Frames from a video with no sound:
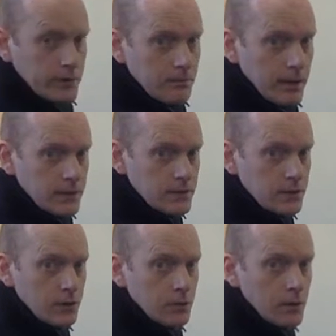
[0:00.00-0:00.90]
in base
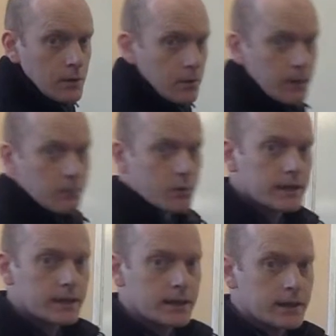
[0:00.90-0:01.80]
2 by
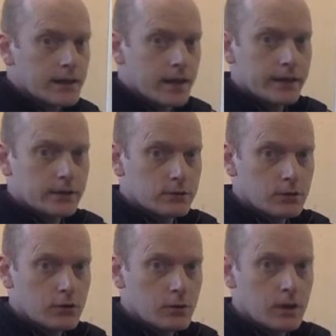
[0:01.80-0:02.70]
putting a little
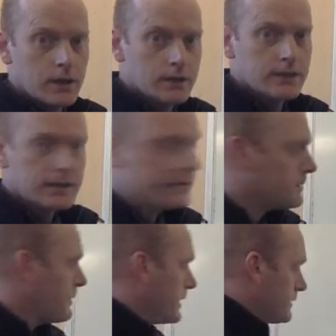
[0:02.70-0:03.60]
2 down in
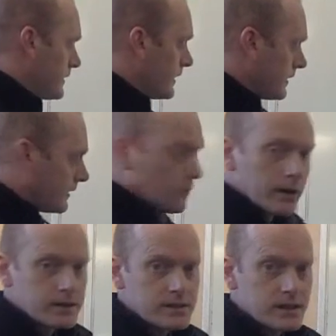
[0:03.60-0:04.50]
the base.
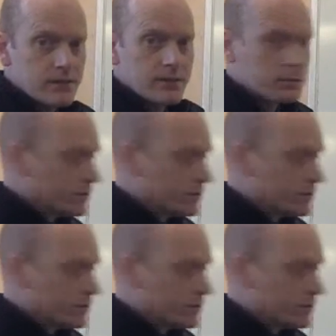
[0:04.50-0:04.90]
Likewise, if it